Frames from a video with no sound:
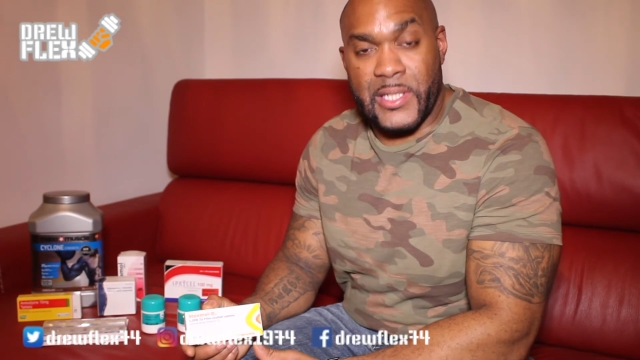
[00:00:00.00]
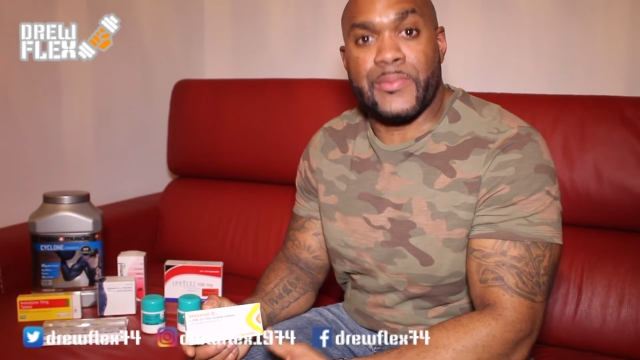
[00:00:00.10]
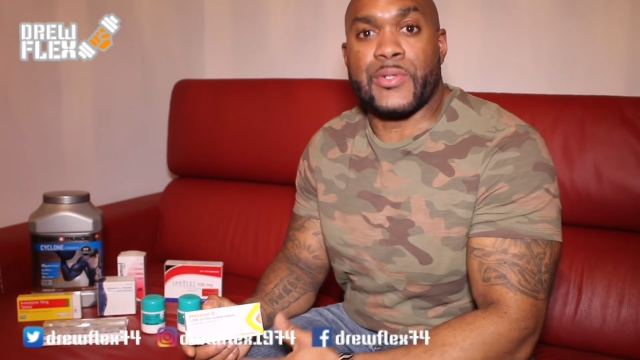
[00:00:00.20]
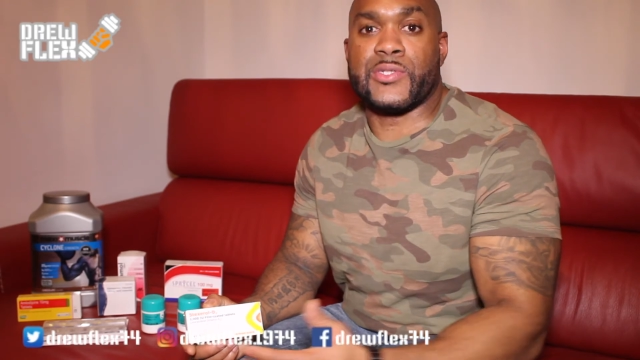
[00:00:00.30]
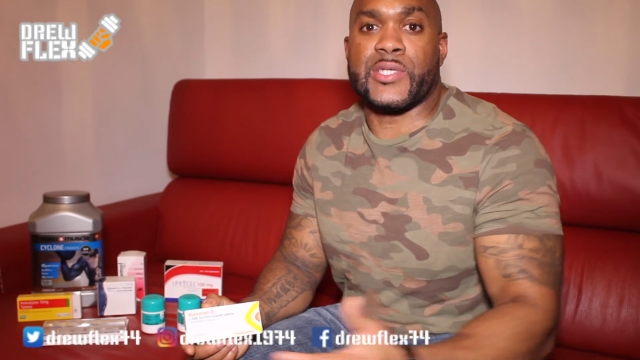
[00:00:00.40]

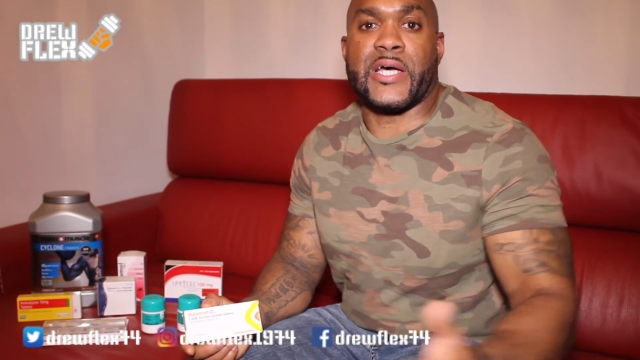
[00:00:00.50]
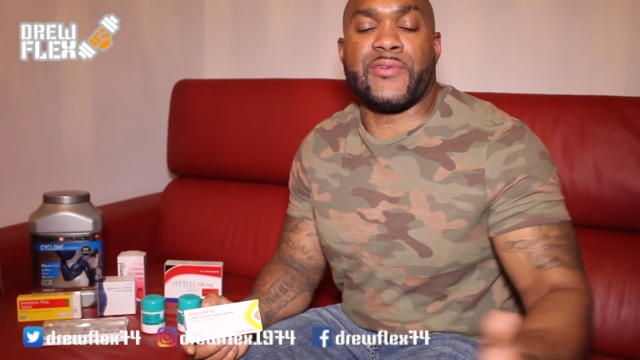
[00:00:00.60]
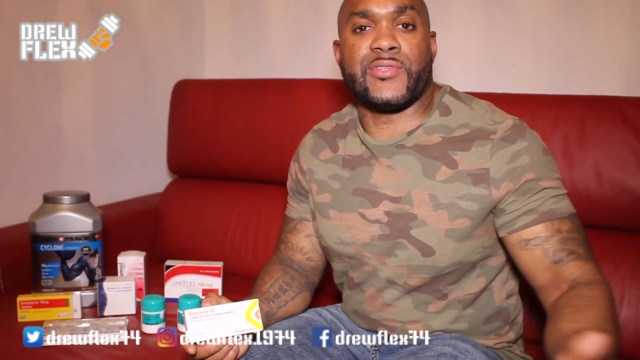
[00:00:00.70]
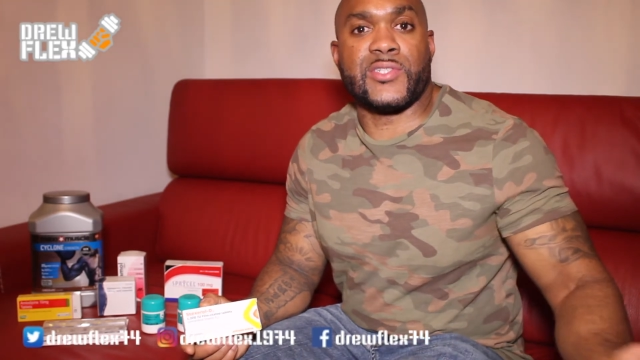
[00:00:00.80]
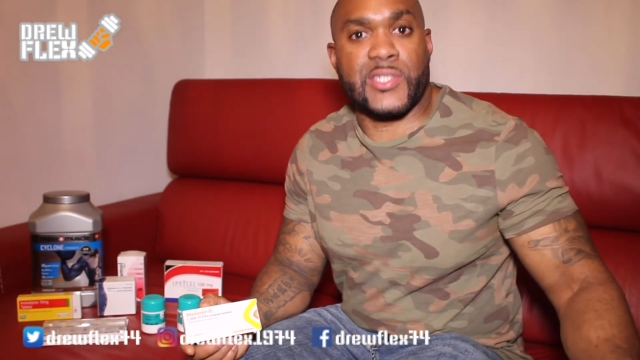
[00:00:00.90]
because I
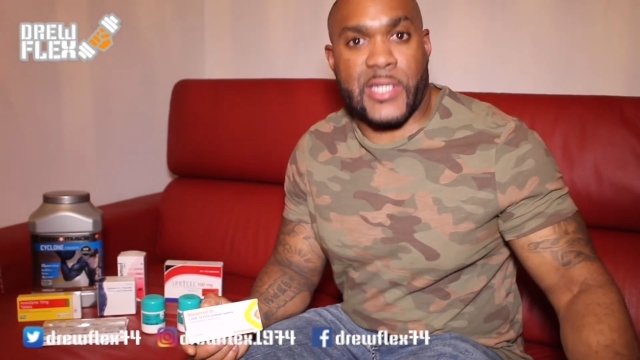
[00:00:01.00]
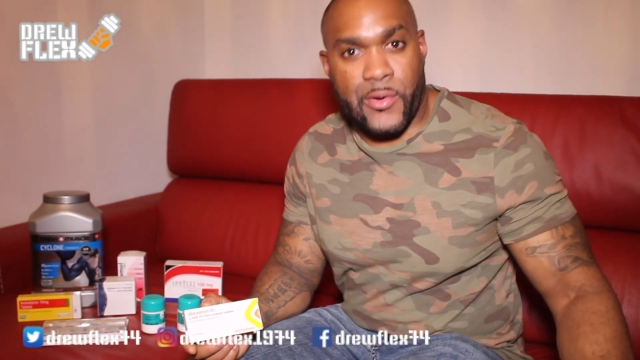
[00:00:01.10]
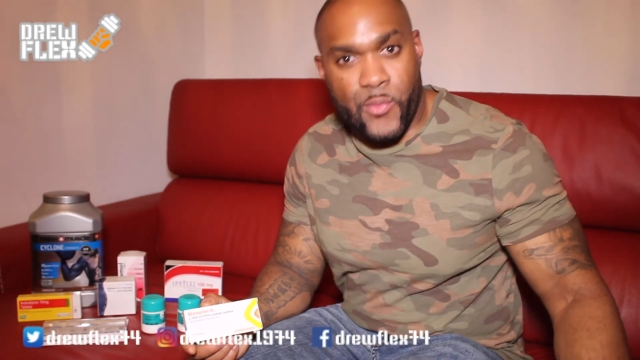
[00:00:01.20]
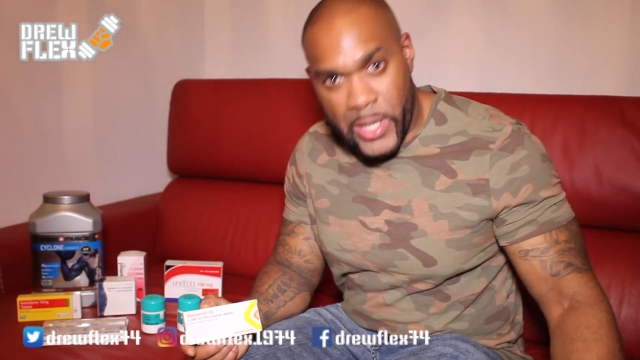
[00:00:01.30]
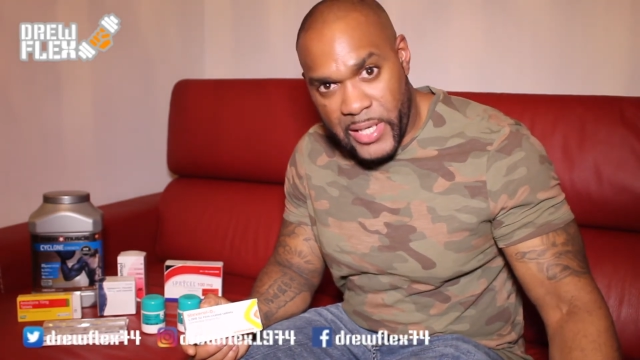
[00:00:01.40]
have to stay
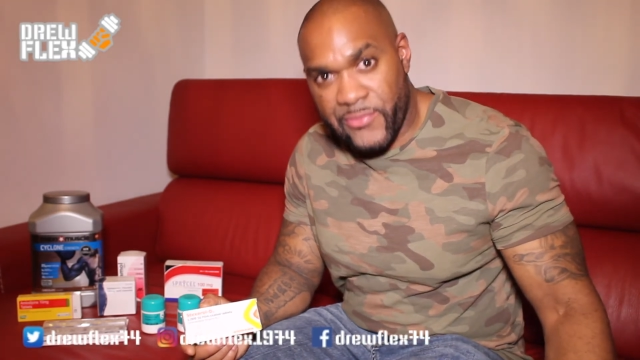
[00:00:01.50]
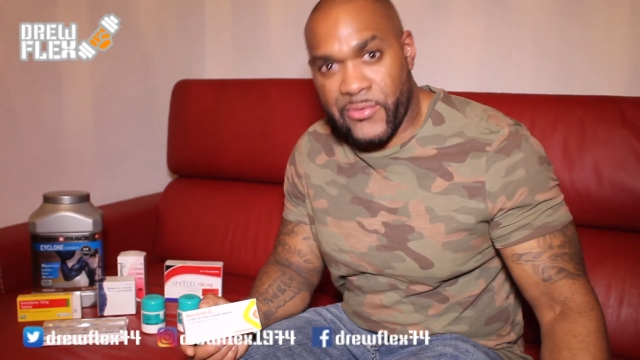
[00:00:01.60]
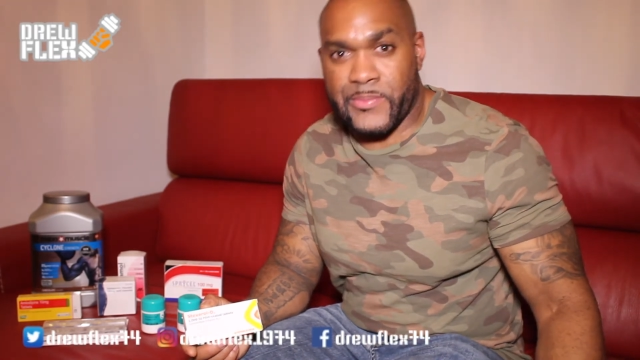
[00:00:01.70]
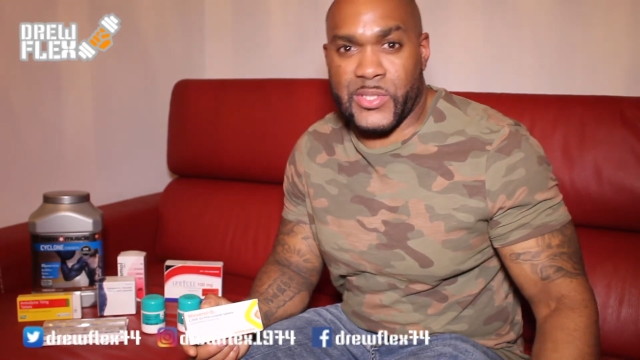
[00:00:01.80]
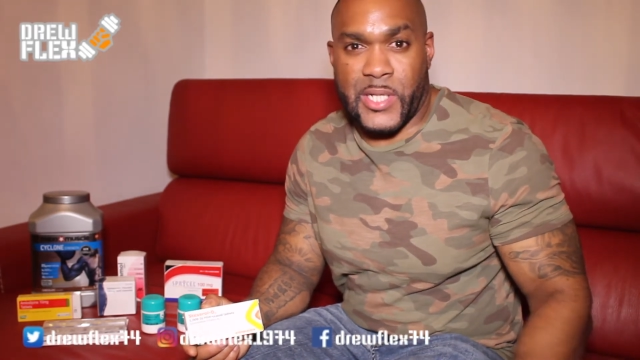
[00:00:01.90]
away
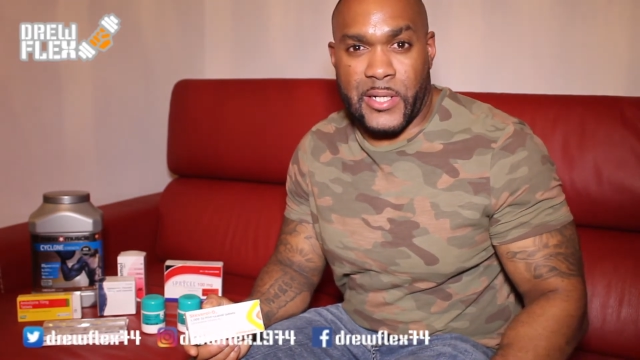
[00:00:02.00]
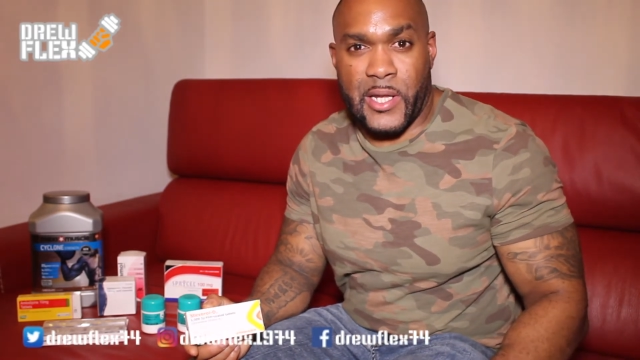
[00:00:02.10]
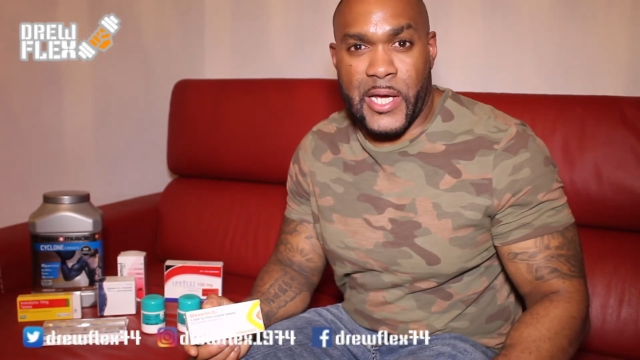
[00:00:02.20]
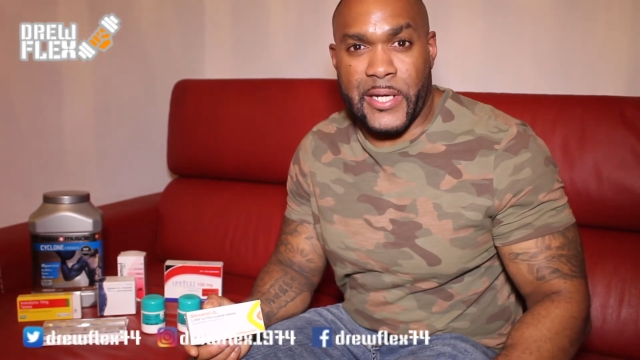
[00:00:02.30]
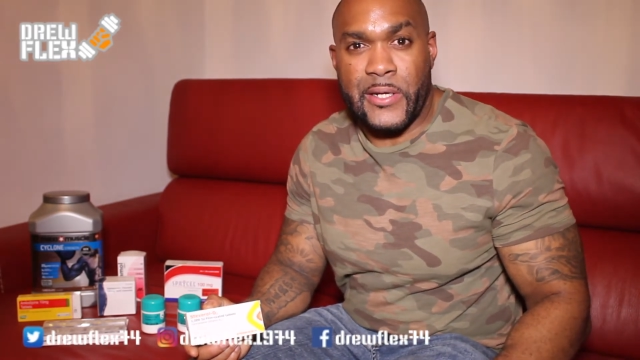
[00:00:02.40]
from
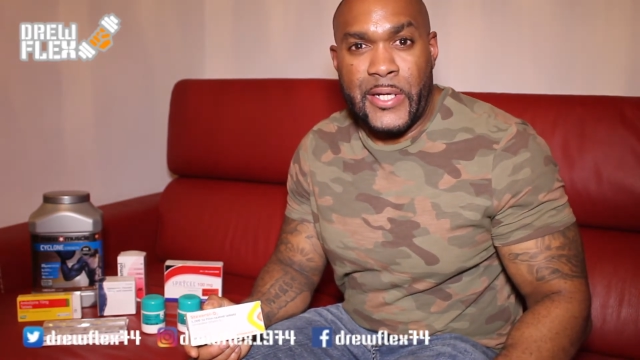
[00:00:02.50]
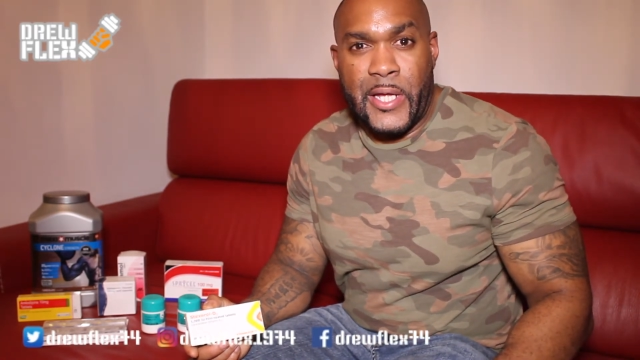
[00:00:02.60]
sunlight,